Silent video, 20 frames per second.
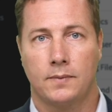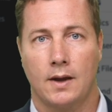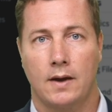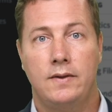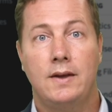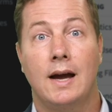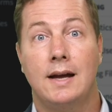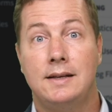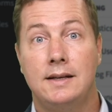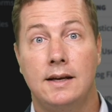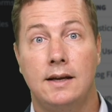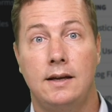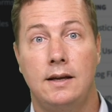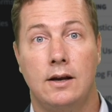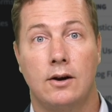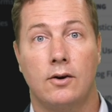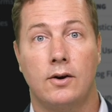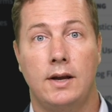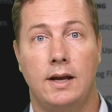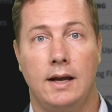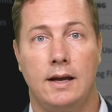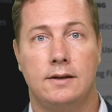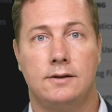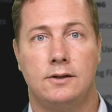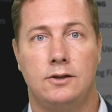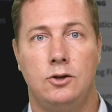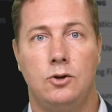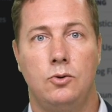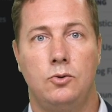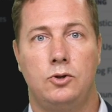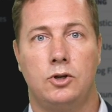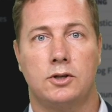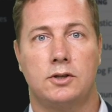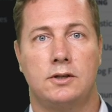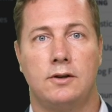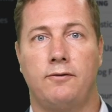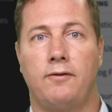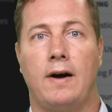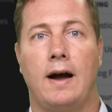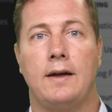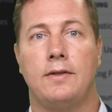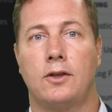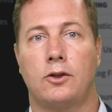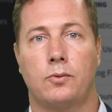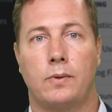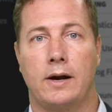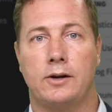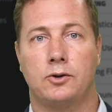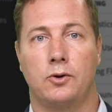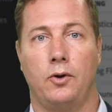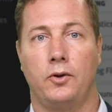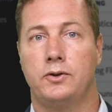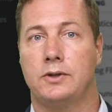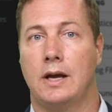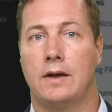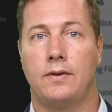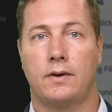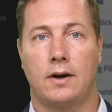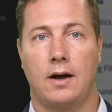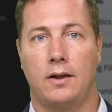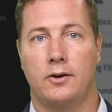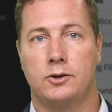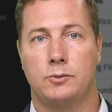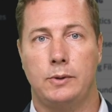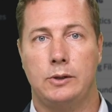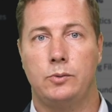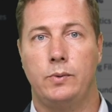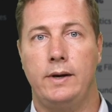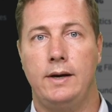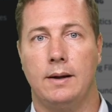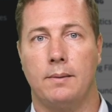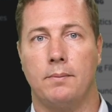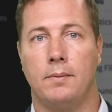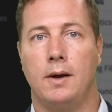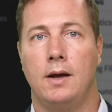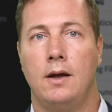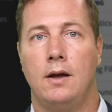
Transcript: And the idea here is you just define the thresholds and the colors between them.